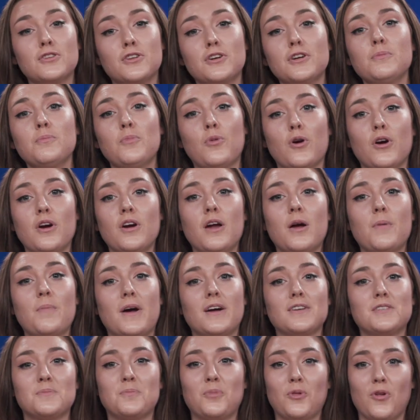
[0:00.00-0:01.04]
To learn more
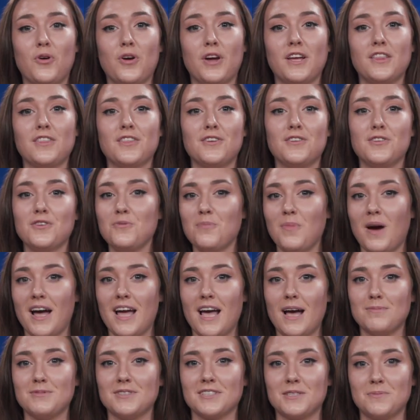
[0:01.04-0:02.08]
about deploying the new
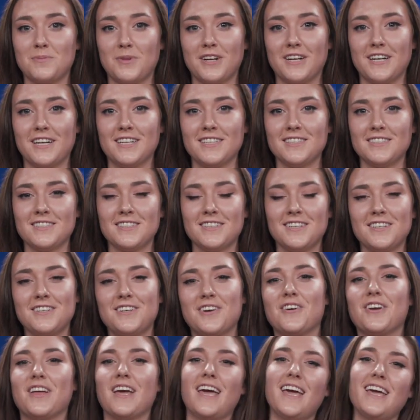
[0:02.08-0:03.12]
MyApps experience,
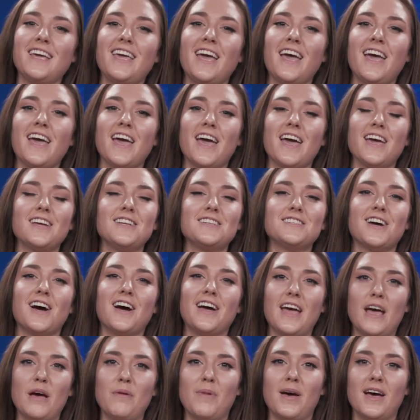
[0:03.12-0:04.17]
go to a k a
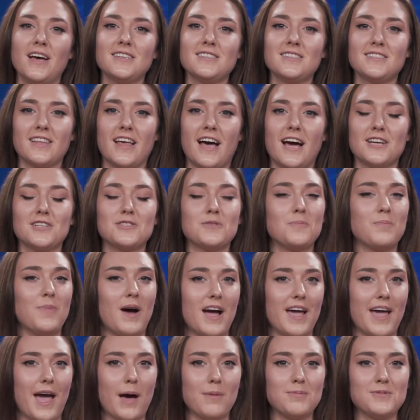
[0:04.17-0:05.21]
dot m s slash
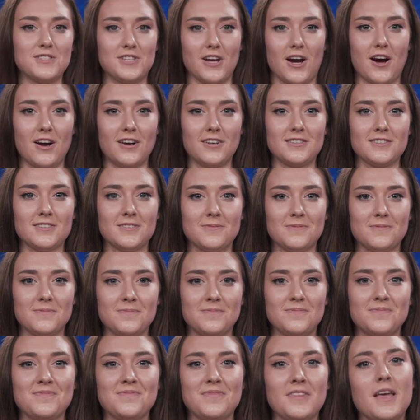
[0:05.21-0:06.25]
my apps docs.
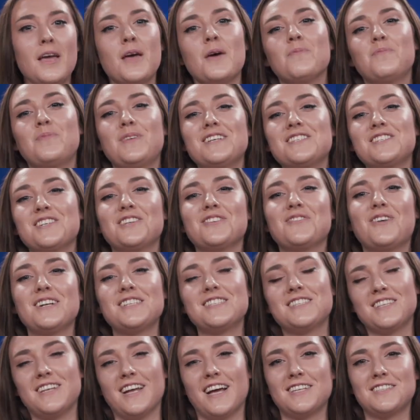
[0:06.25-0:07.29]
Be sure to watch
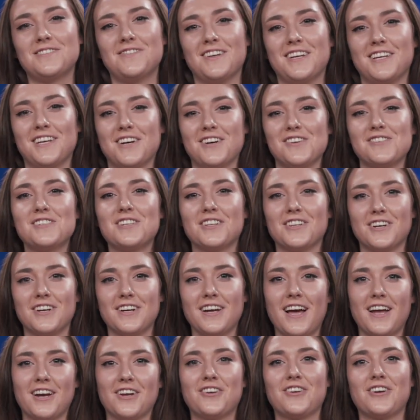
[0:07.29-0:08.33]
the next video to learn
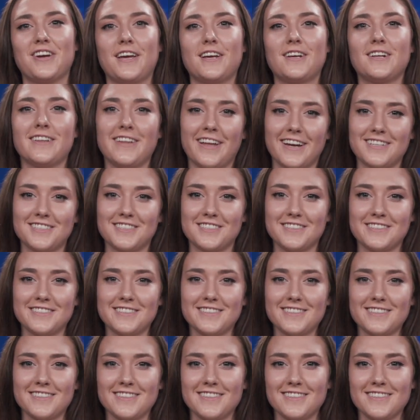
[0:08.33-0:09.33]
how to create collections.